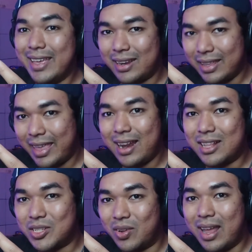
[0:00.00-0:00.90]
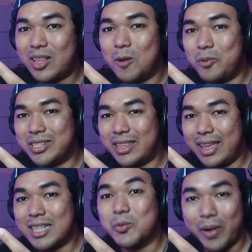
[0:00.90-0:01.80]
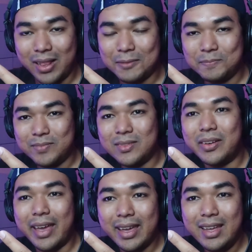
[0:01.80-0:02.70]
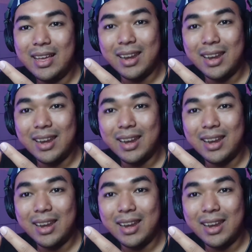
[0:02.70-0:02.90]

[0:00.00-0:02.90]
It can also light compositing as well, okay?